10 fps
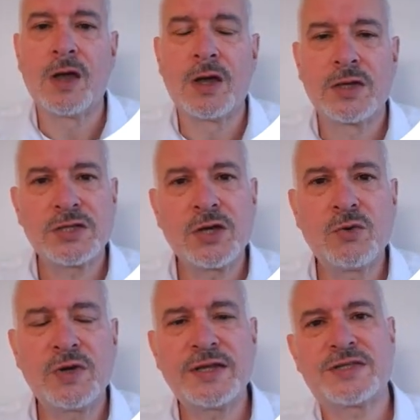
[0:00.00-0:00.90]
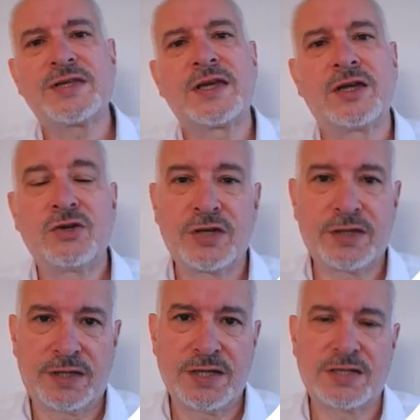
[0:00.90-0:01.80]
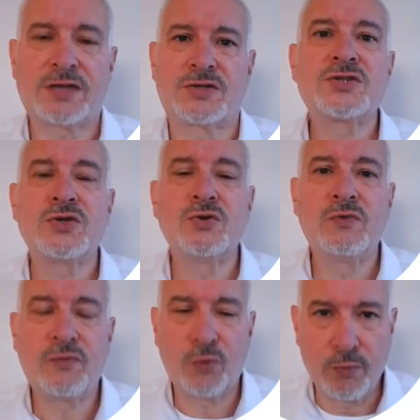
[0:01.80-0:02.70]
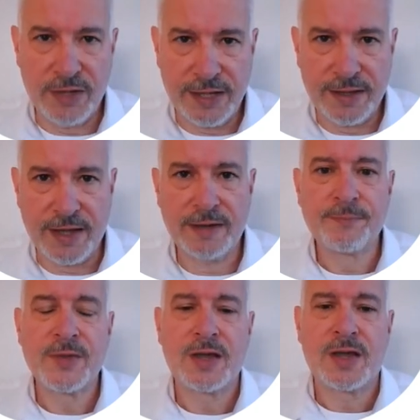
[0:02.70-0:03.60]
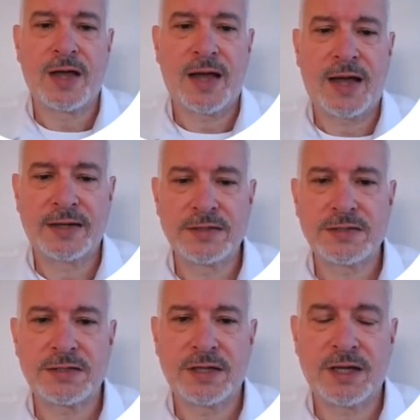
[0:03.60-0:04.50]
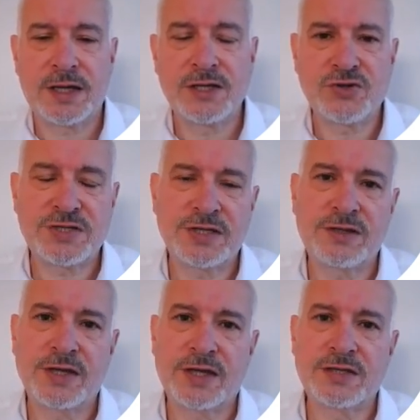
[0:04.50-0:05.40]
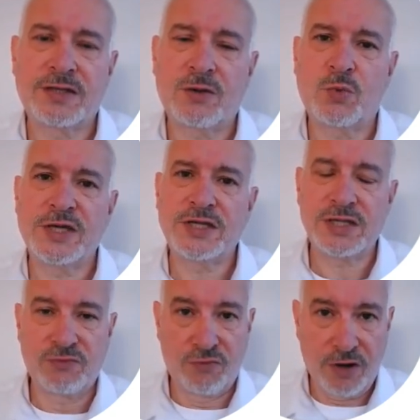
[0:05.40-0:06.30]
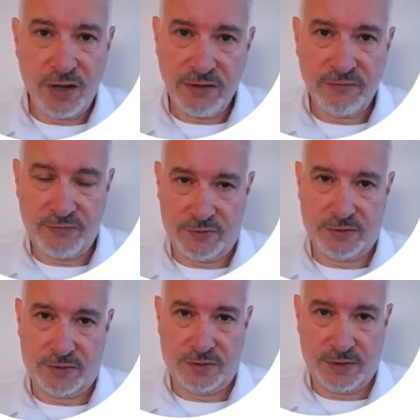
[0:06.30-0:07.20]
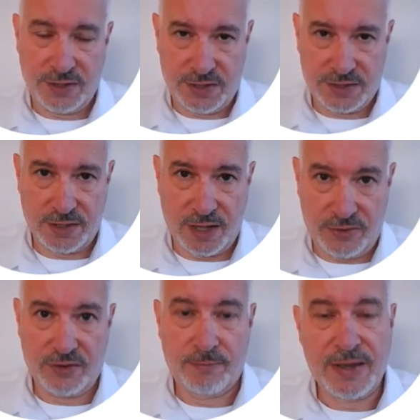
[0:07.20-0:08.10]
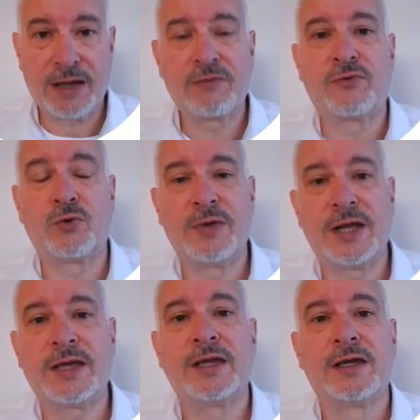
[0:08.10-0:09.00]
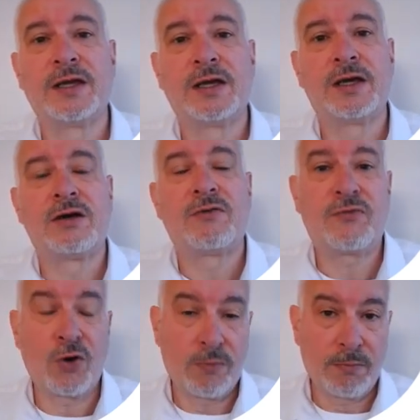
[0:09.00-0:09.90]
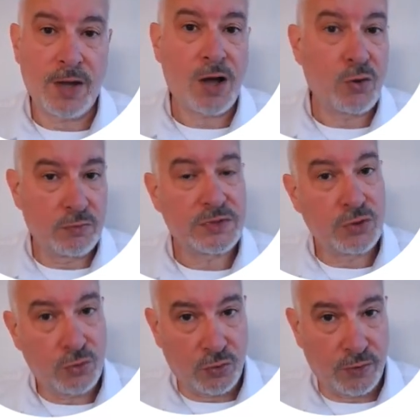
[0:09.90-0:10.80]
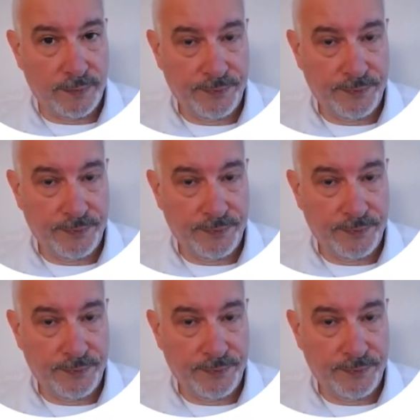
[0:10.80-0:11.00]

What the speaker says: So let's take a look at these other two formulae then. And an interesting thing is that we derive these other power formulae from Ohm's law.